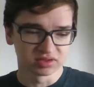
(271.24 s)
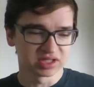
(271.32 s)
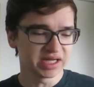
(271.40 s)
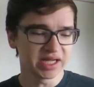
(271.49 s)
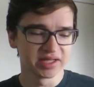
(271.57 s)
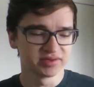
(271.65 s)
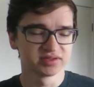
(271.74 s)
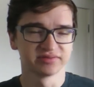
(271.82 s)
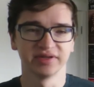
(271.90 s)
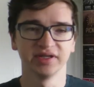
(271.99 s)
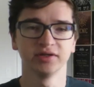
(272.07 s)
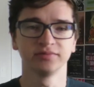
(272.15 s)
Did I end this
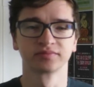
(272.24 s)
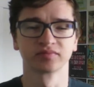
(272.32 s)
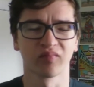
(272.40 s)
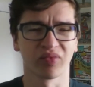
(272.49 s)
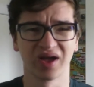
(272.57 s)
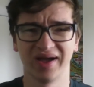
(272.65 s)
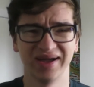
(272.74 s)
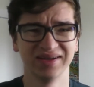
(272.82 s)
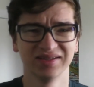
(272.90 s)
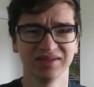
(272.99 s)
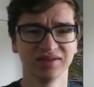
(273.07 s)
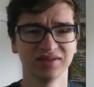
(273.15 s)
video? I
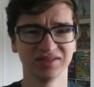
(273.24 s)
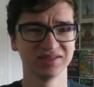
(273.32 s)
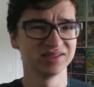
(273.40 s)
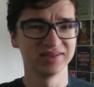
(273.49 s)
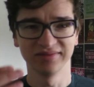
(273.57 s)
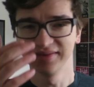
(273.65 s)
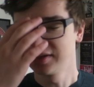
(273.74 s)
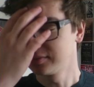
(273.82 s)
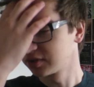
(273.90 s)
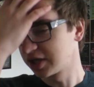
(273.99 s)
ended the video?